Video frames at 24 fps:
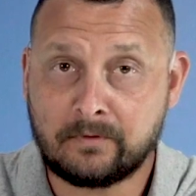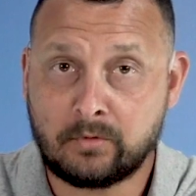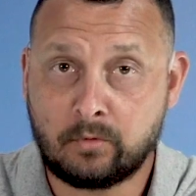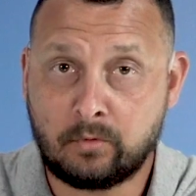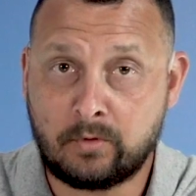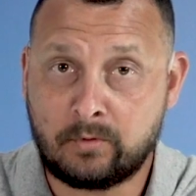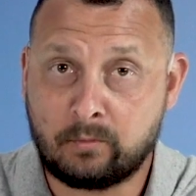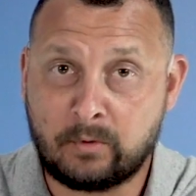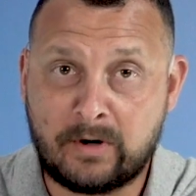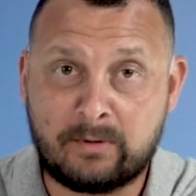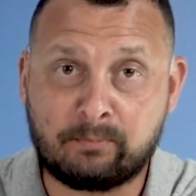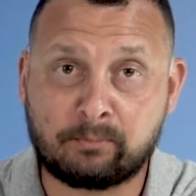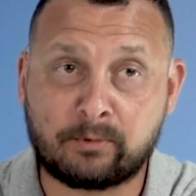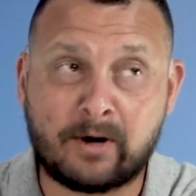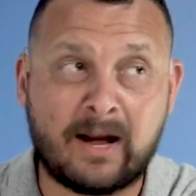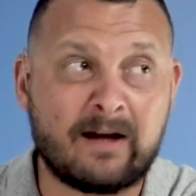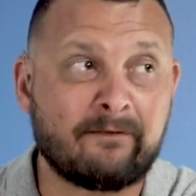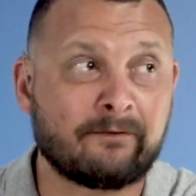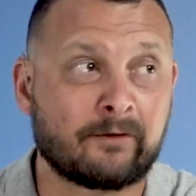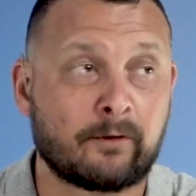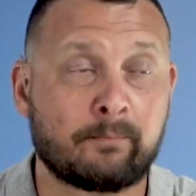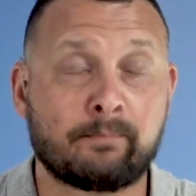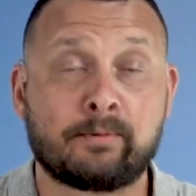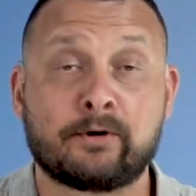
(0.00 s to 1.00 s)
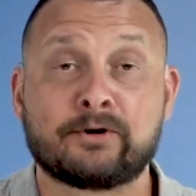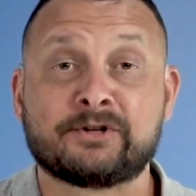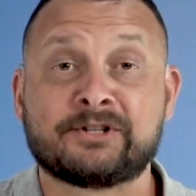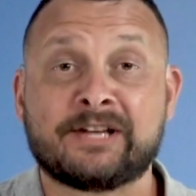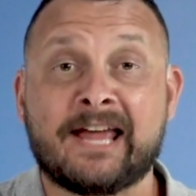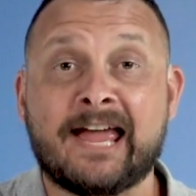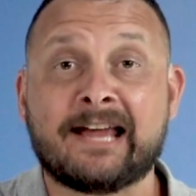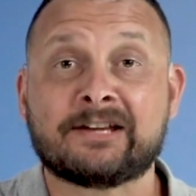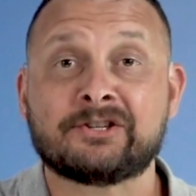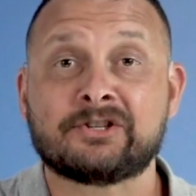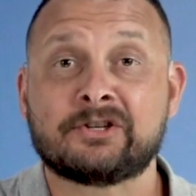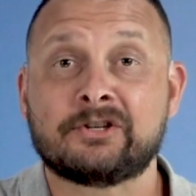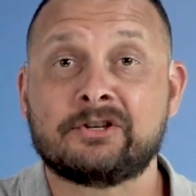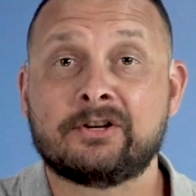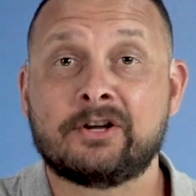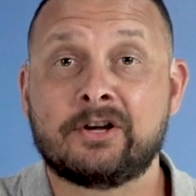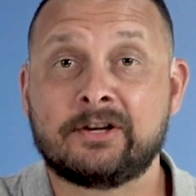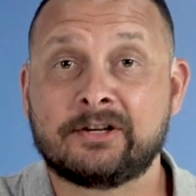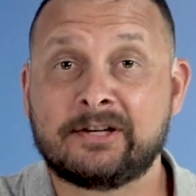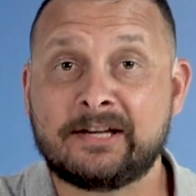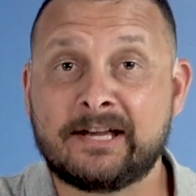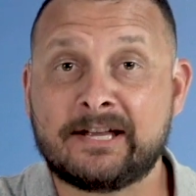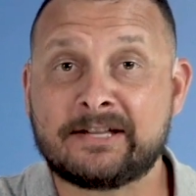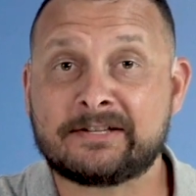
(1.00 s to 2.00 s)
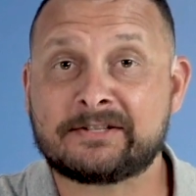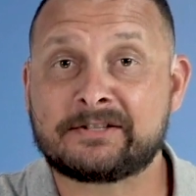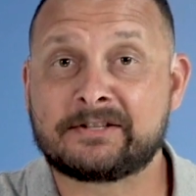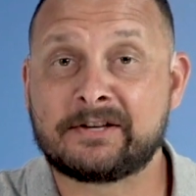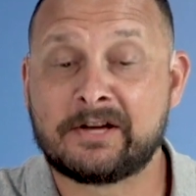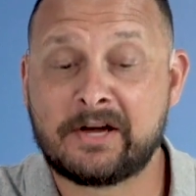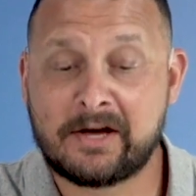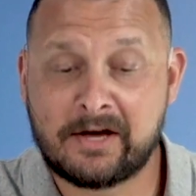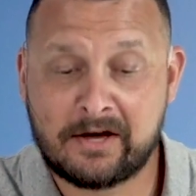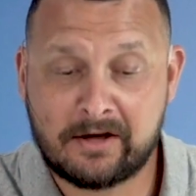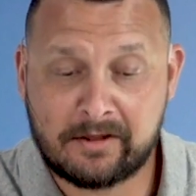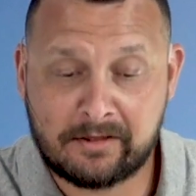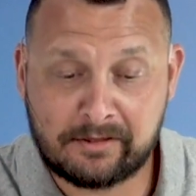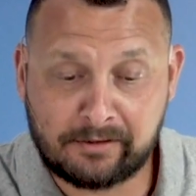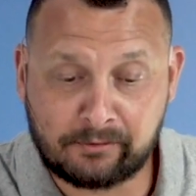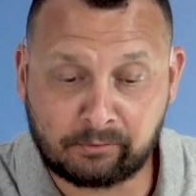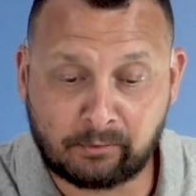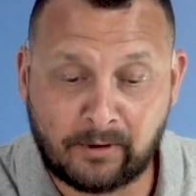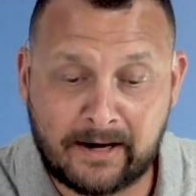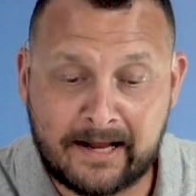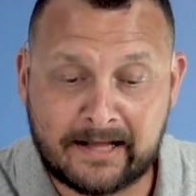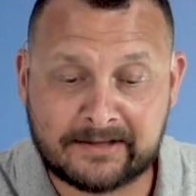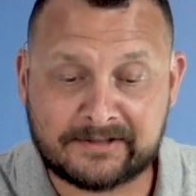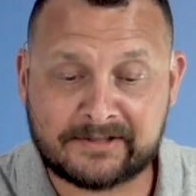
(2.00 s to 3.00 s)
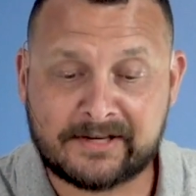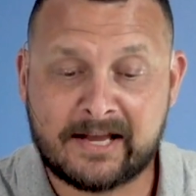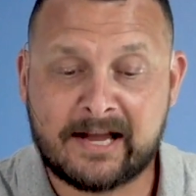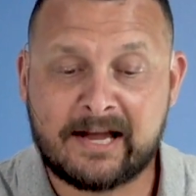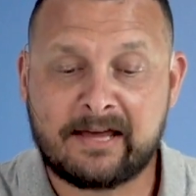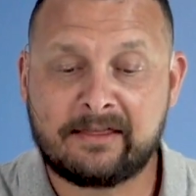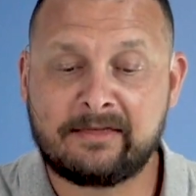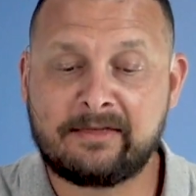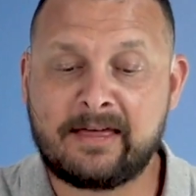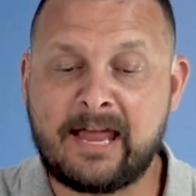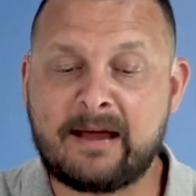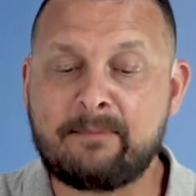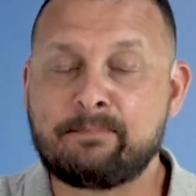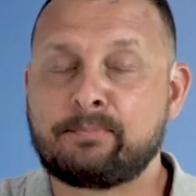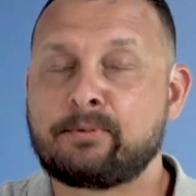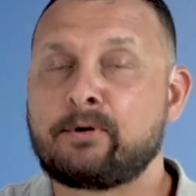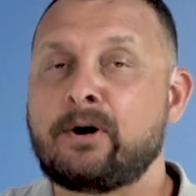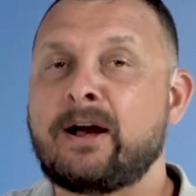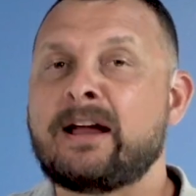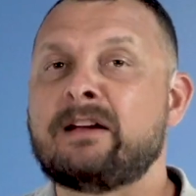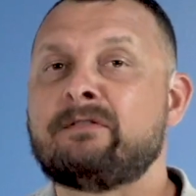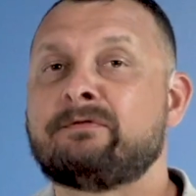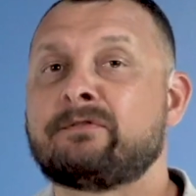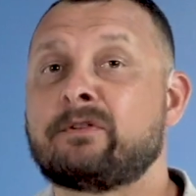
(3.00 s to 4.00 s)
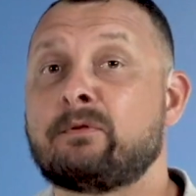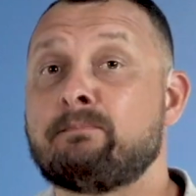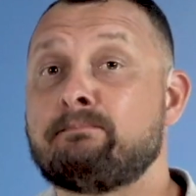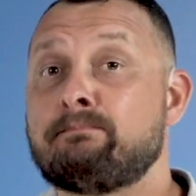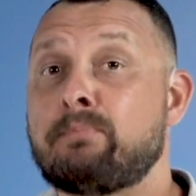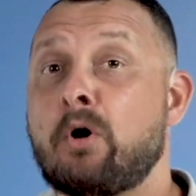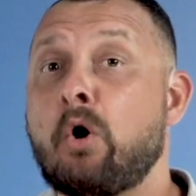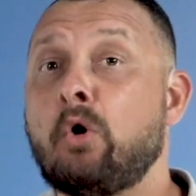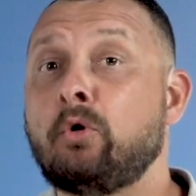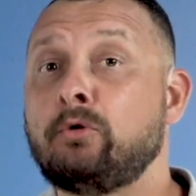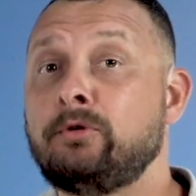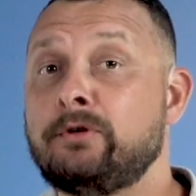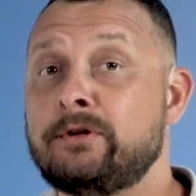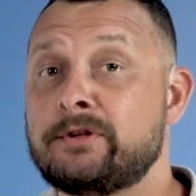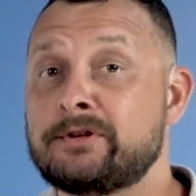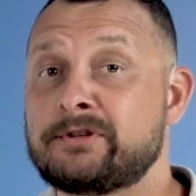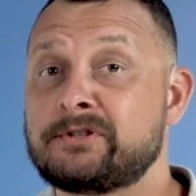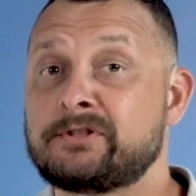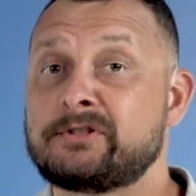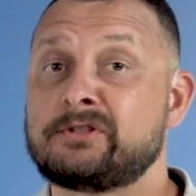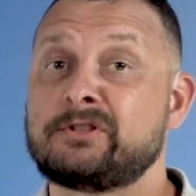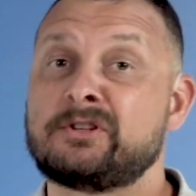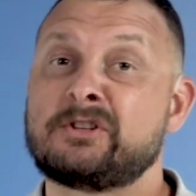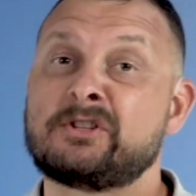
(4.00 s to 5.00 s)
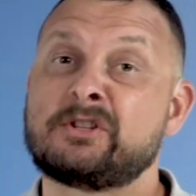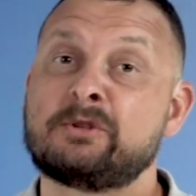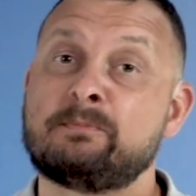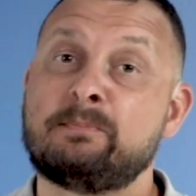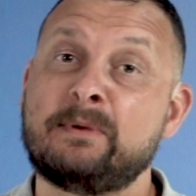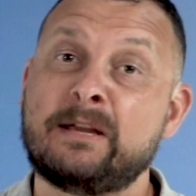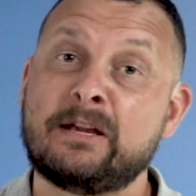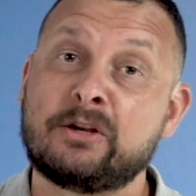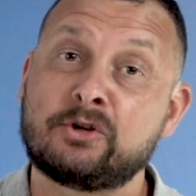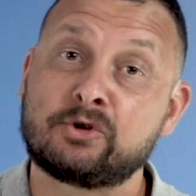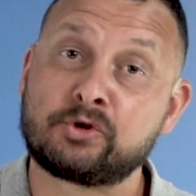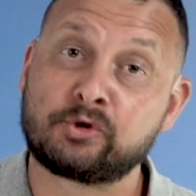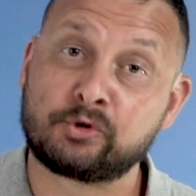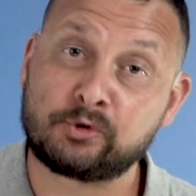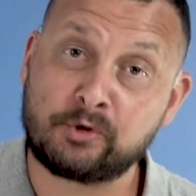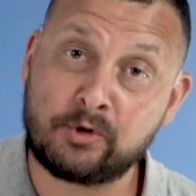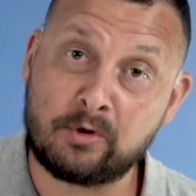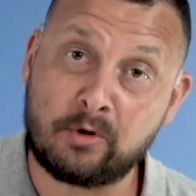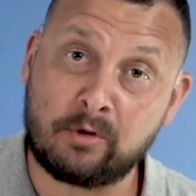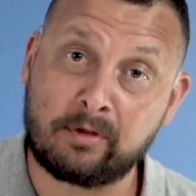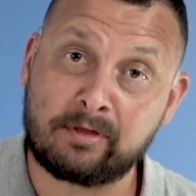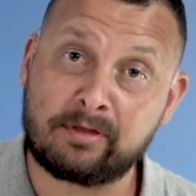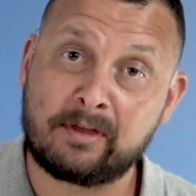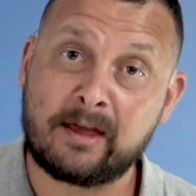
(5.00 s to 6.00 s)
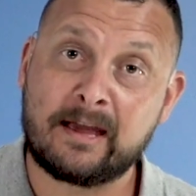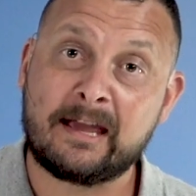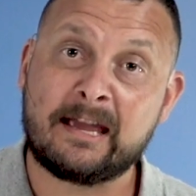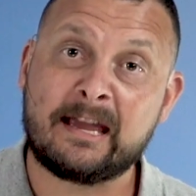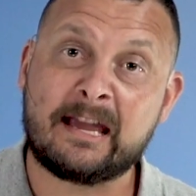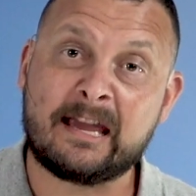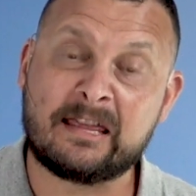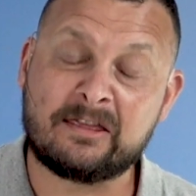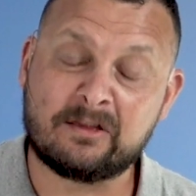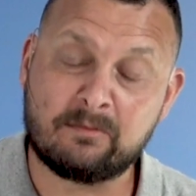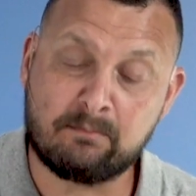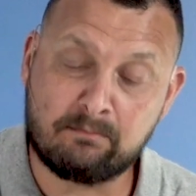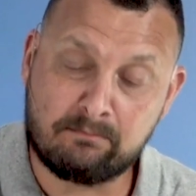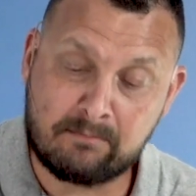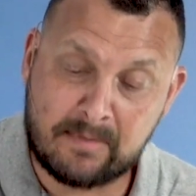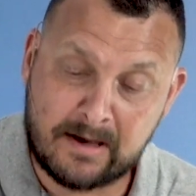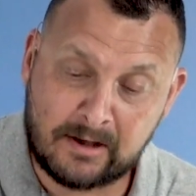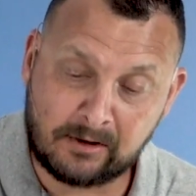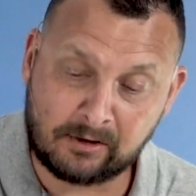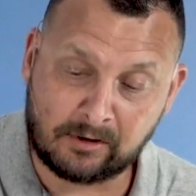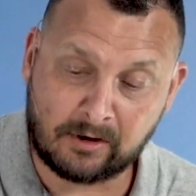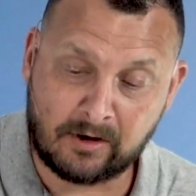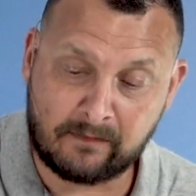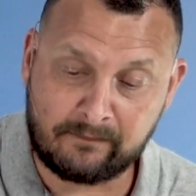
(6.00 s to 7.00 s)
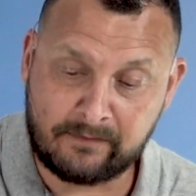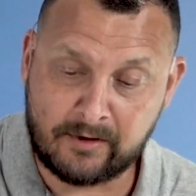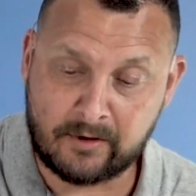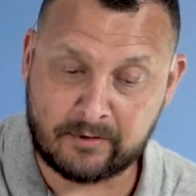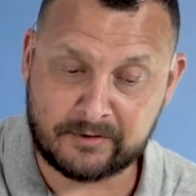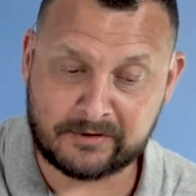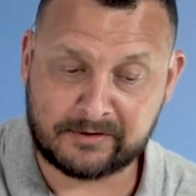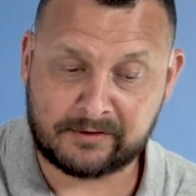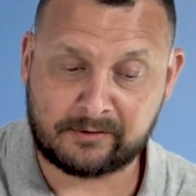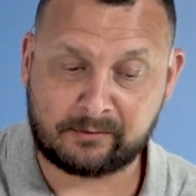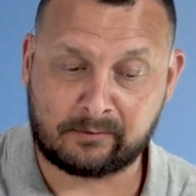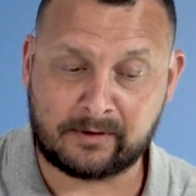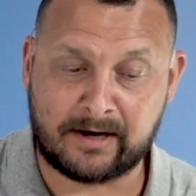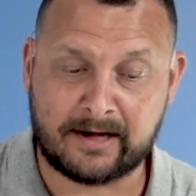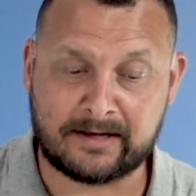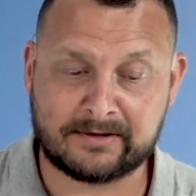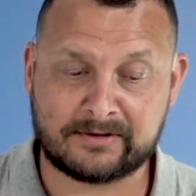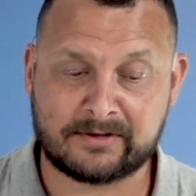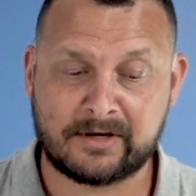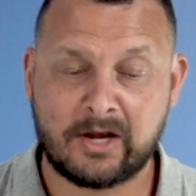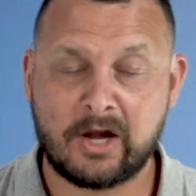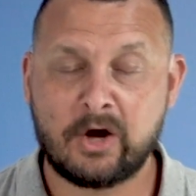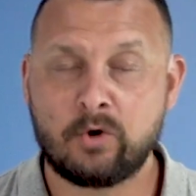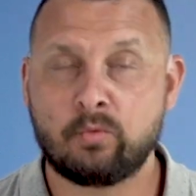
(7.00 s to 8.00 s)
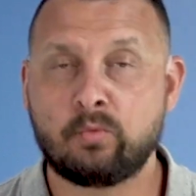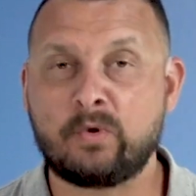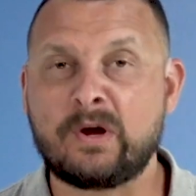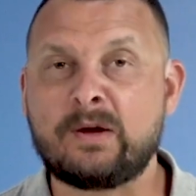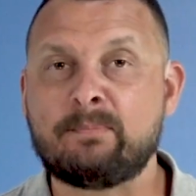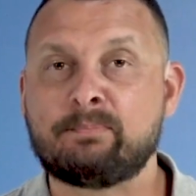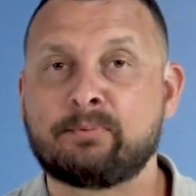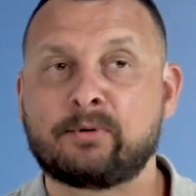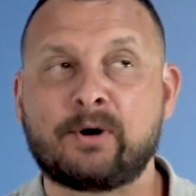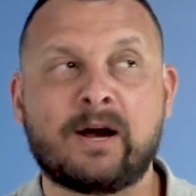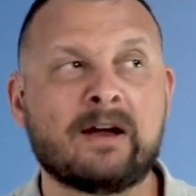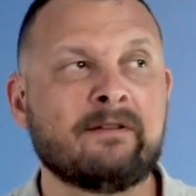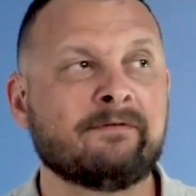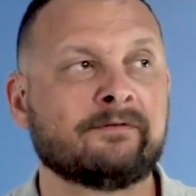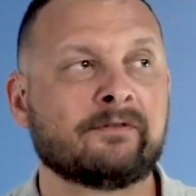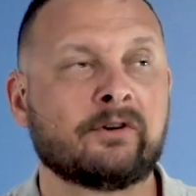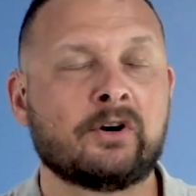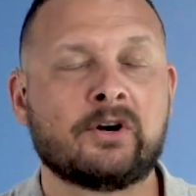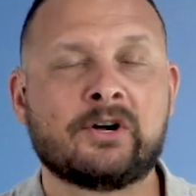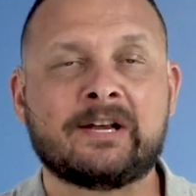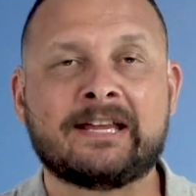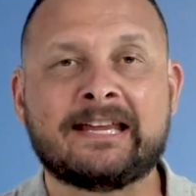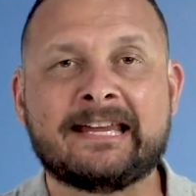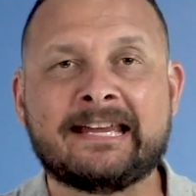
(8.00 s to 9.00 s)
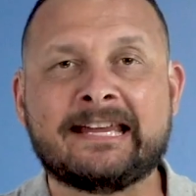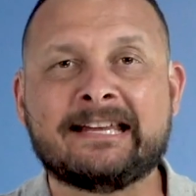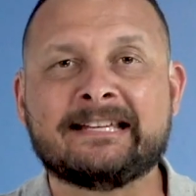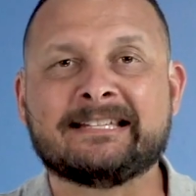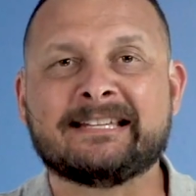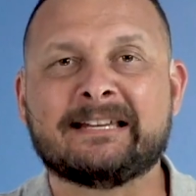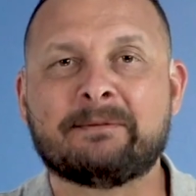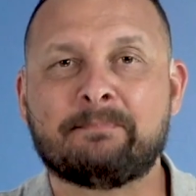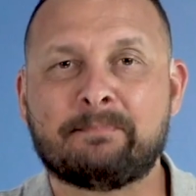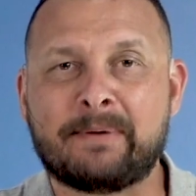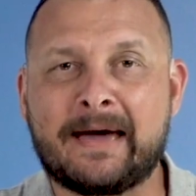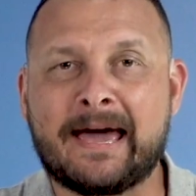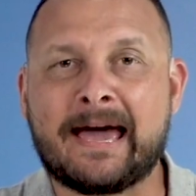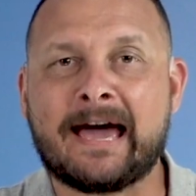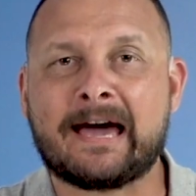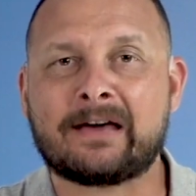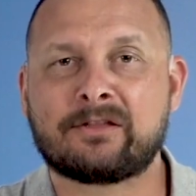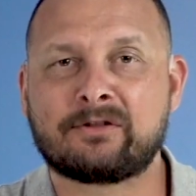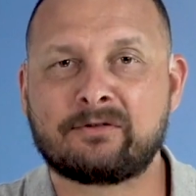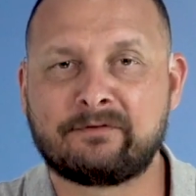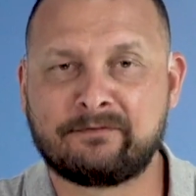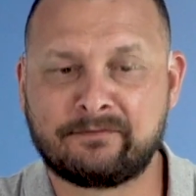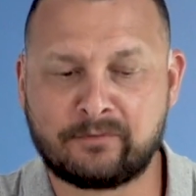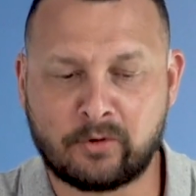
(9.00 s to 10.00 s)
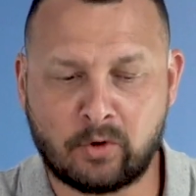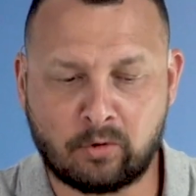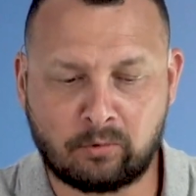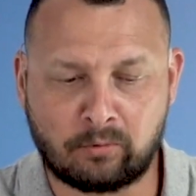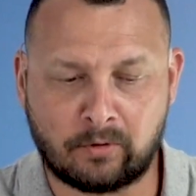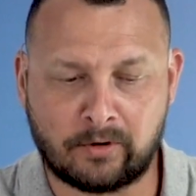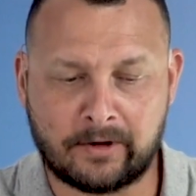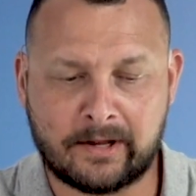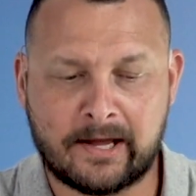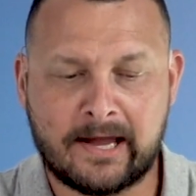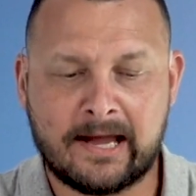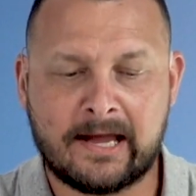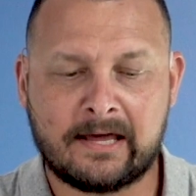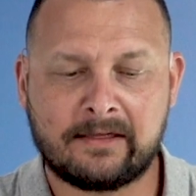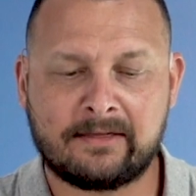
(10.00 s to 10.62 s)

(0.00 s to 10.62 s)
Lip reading: We pray for protection against threats. They prayed for boldness to speak truth in the middle of those threats. We pray for an easy path forward.